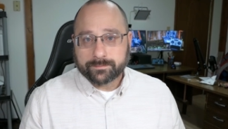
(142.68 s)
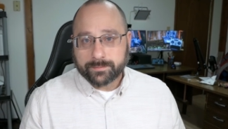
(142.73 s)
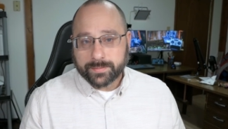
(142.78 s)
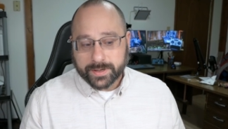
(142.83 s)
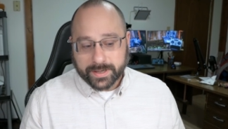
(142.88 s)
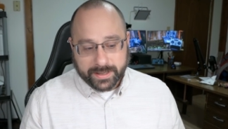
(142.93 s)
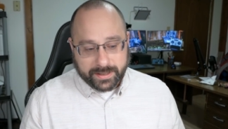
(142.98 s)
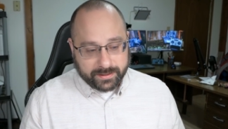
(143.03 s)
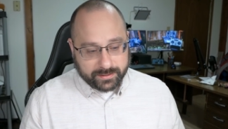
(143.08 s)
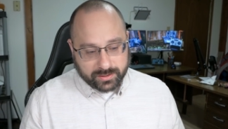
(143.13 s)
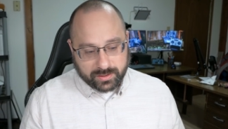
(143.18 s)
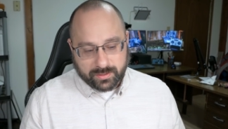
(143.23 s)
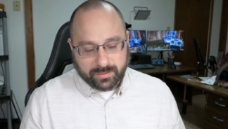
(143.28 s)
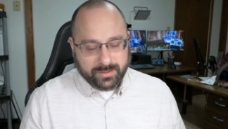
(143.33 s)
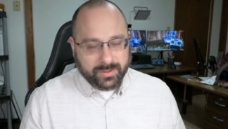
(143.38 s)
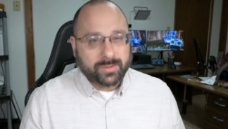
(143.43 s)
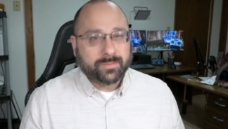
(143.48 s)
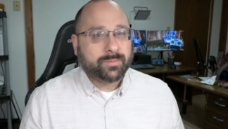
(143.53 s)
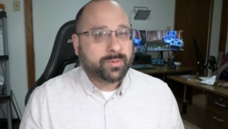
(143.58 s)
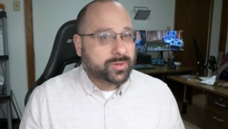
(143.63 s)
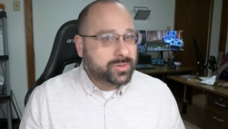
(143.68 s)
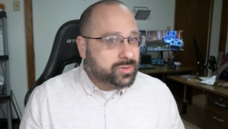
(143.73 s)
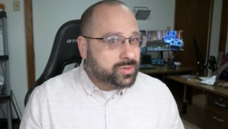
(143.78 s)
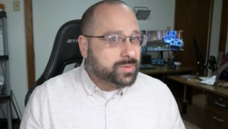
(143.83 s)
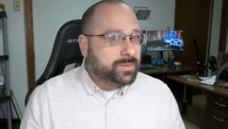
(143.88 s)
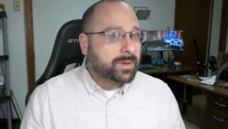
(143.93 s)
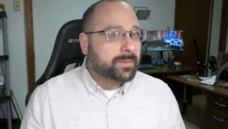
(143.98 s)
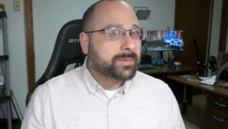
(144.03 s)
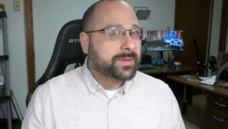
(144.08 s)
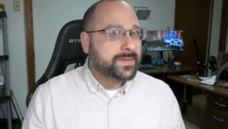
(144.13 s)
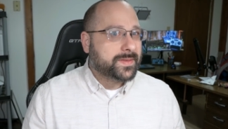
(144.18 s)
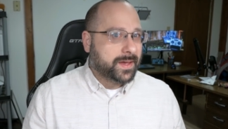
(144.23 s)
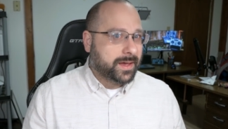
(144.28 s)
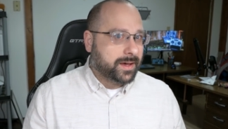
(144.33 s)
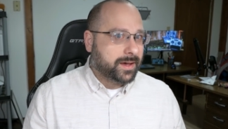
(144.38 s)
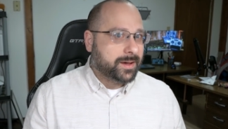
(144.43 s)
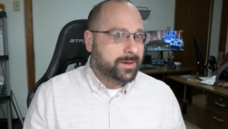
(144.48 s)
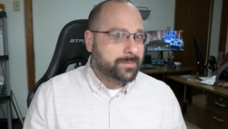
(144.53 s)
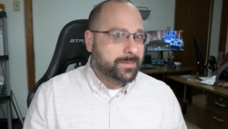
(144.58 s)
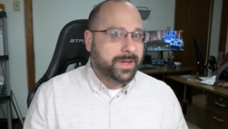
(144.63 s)
But so, so presumably the
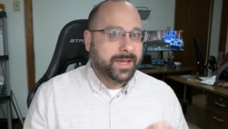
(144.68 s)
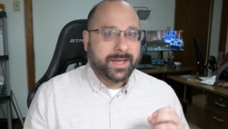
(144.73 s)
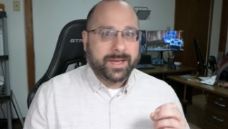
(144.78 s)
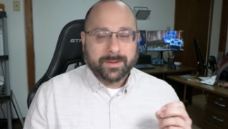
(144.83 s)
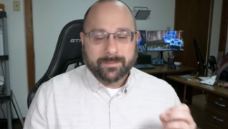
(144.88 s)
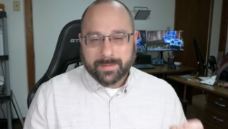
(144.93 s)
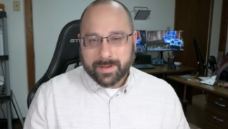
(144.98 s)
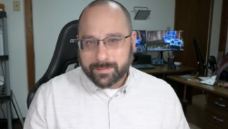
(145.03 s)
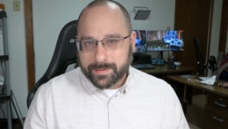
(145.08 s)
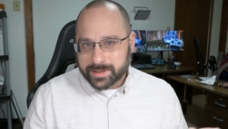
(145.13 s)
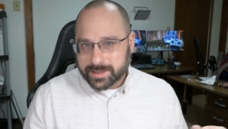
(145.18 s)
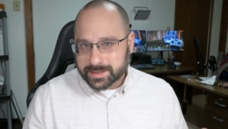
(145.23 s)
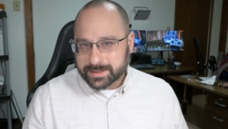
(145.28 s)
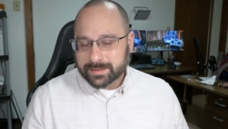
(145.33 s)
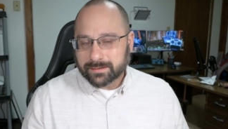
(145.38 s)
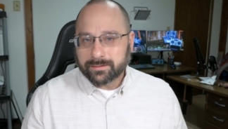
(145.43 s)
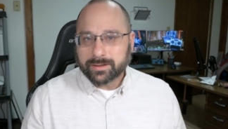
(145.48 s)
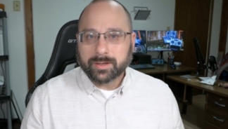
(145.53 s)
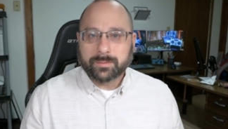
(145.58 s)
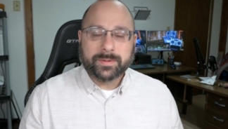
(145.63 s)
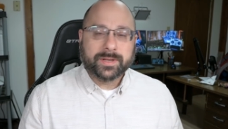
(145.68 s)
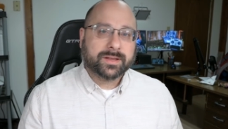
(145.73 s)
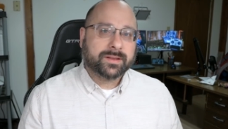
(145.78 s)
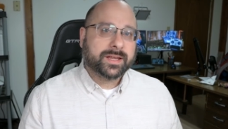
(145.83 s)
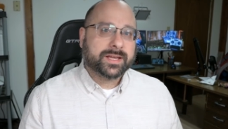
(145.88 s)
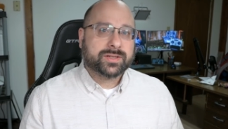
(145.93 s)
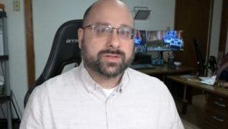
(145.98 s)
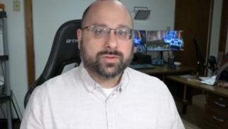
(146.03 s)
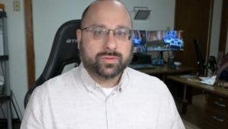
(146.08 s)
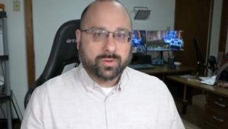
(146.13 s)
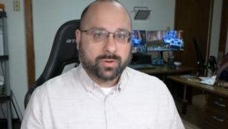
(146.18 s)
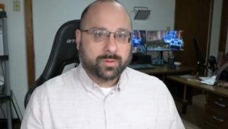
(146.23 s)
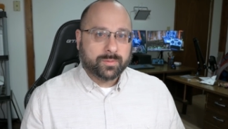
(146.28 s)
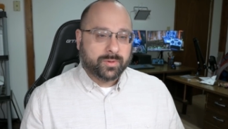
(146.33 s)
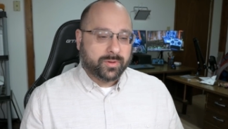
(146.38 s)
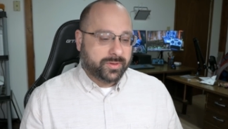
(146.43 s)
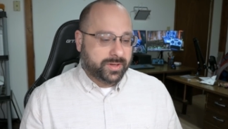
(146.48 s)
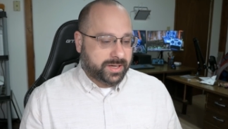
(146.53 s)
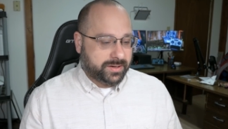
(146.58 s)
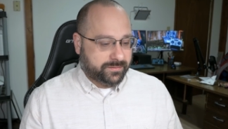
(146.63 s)
hub may be just a little bit less
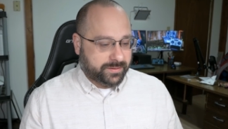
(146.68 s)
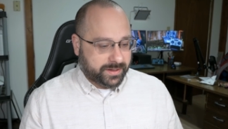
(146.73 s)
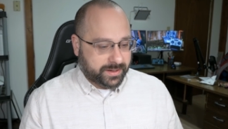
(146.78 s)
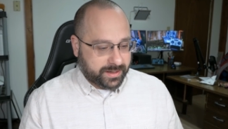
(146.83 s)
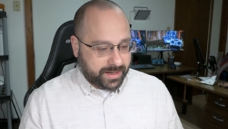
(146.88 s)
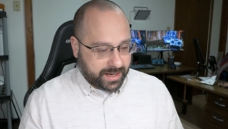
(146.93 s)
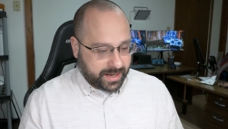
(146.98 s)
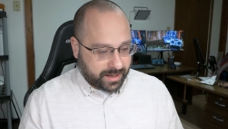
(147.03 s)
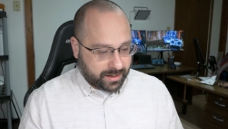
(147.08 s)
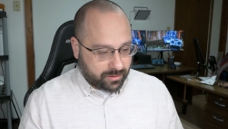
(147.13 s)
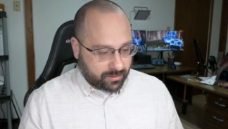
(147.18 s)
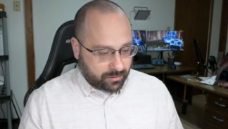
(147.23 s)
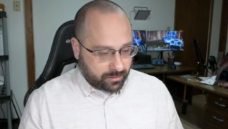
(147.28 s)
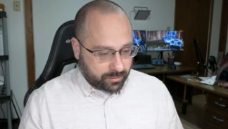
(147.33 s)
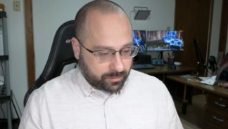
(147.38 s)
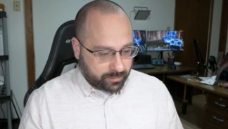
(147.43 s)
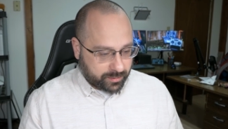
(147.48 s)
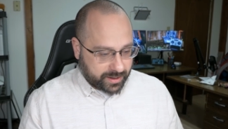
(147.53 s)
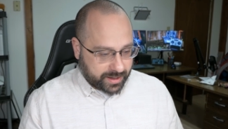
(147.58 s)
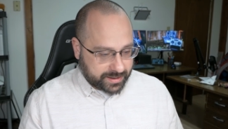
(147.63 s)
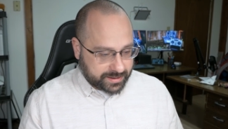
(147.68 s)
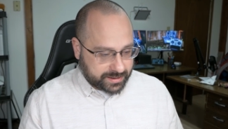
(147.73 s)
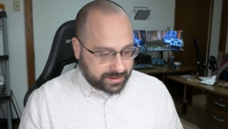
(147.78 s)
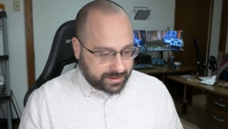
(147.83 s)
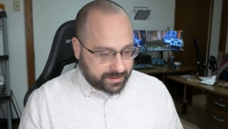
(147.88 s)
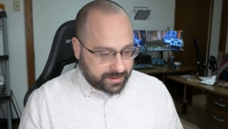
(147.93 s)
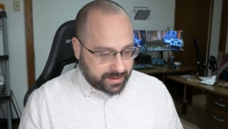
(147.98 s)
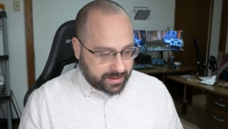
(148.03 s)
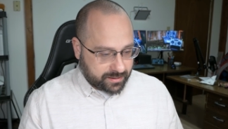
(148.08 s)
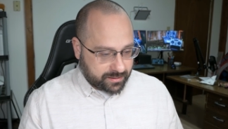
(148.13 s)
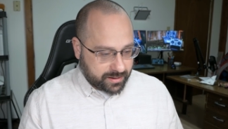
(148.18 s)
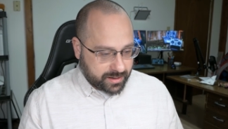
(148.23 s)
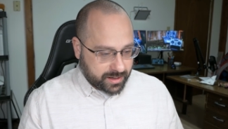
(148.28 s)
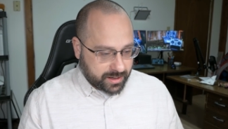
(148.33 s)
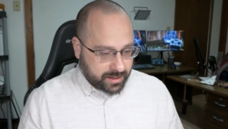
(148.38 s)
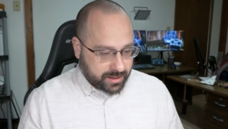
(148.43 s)
durable than if it had all the plastic there.